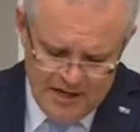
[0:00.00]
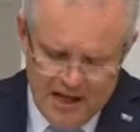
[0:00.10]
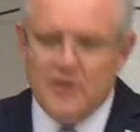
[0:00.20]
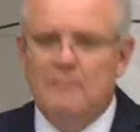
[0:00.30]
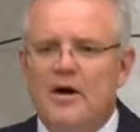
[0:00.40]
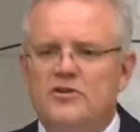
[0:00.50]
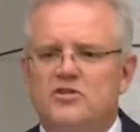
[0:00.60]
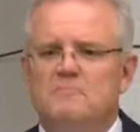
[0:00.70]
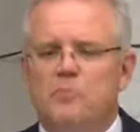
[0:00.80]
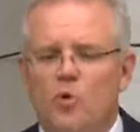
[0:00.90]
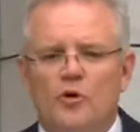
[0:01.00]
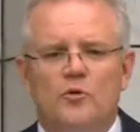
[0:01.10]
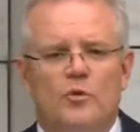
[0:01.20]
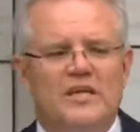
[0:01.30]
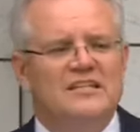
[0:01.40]
are the most
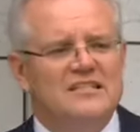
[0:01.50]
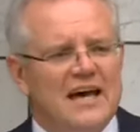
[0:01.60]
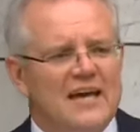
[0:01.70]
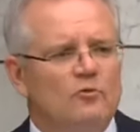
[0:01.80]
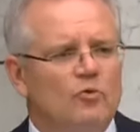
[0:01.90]
important we can take